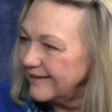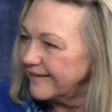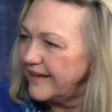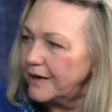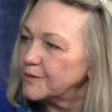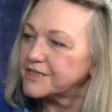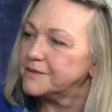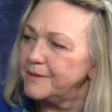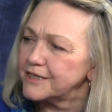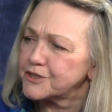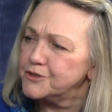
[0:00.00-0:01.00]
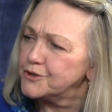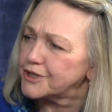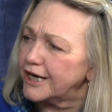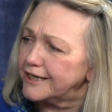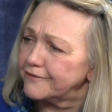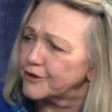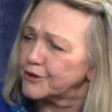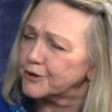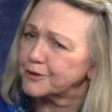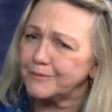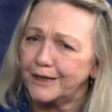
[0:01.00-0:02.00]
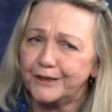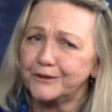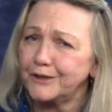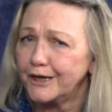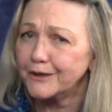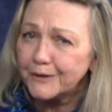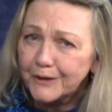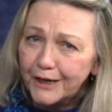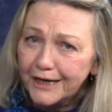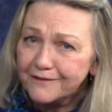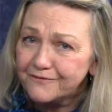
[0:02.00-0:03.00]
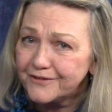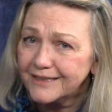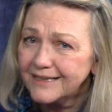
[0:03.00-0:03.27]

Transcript: that was the best news I'd ever heard in my entire life